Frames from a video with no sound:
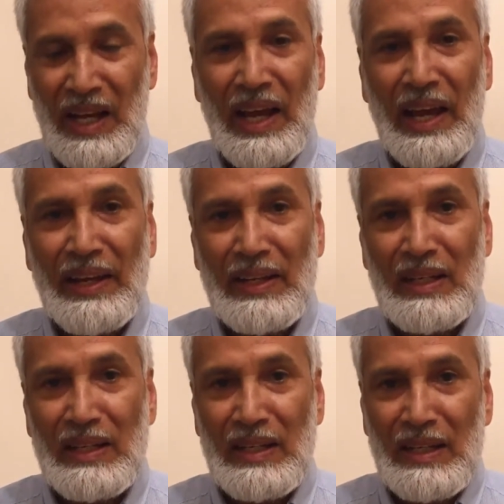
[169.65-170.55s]
and
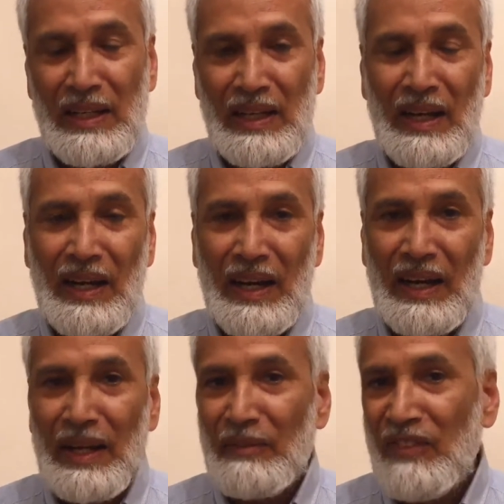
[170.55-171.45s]

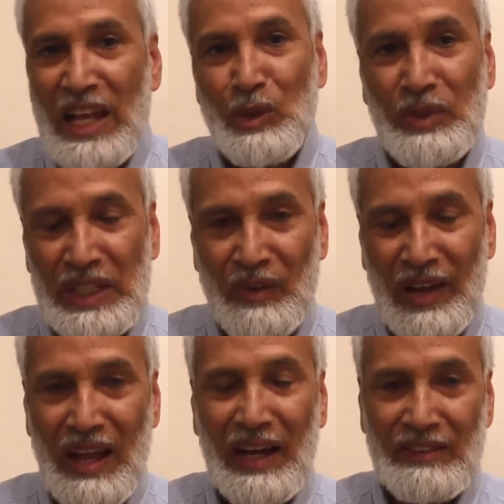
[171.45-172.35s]
valuable in
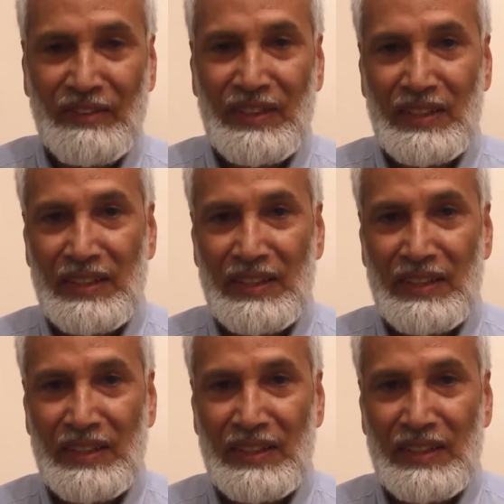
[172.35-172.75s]
our life.